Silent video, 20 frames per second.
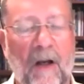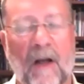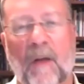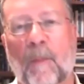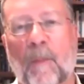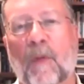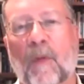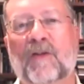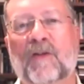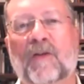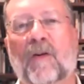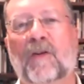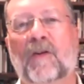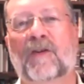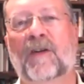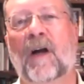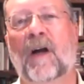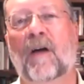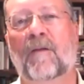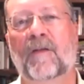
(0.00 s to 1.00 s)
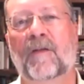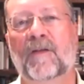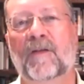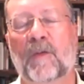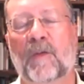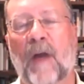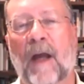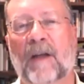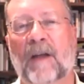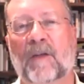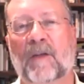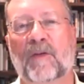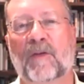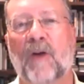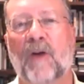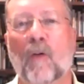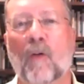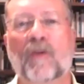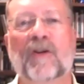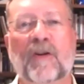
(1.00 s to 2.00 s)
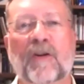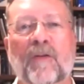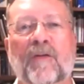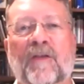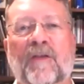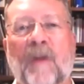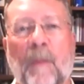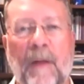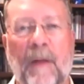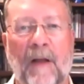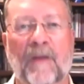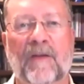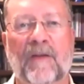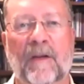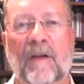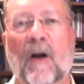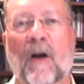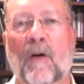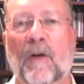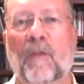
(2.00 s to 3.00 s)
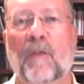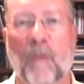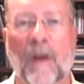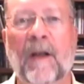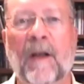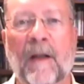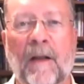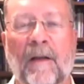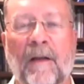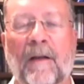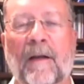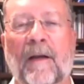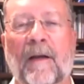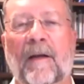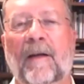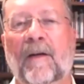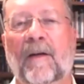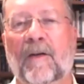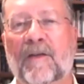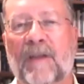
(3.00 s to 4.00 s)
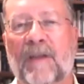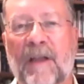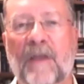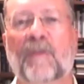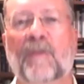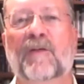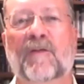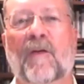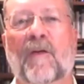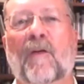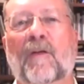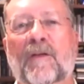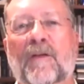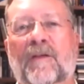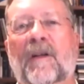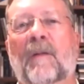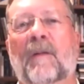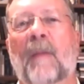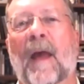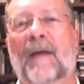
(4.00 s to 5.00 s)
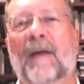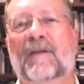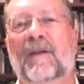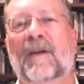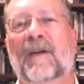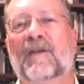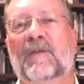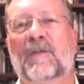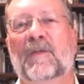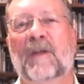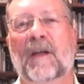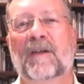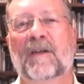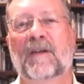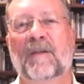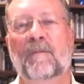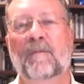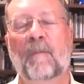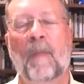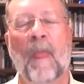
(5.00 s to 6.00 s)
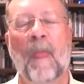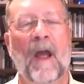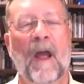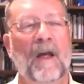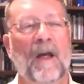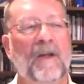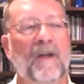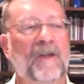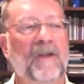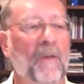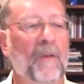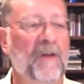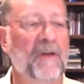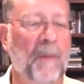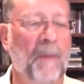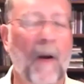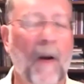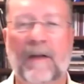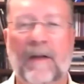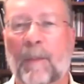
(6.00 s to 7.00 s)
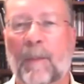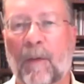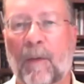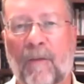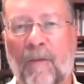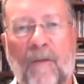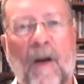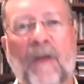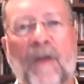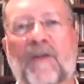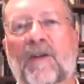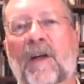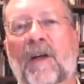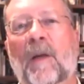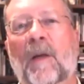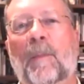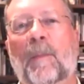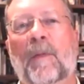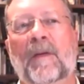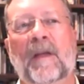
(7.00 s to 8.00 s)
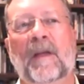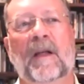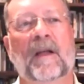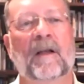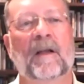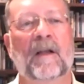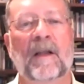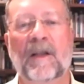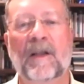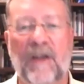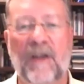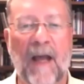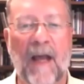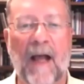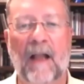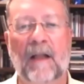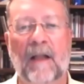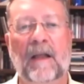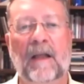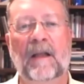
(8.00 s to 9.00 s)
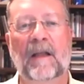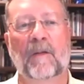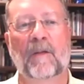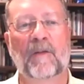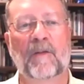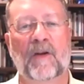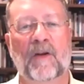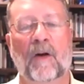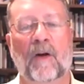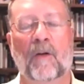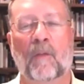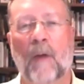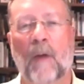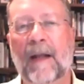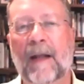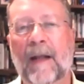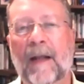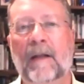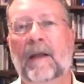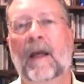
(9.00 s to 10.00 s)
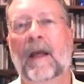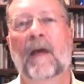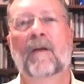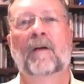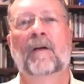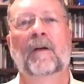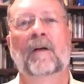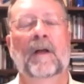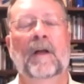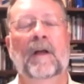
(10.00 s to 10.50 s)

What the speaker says: a bookstore shelf, his reaction was, "Oh shoot, somebody else had already written it," because he was focused on mass customization. So we sparked up a friendship, and then collegiality. And then we started writing together,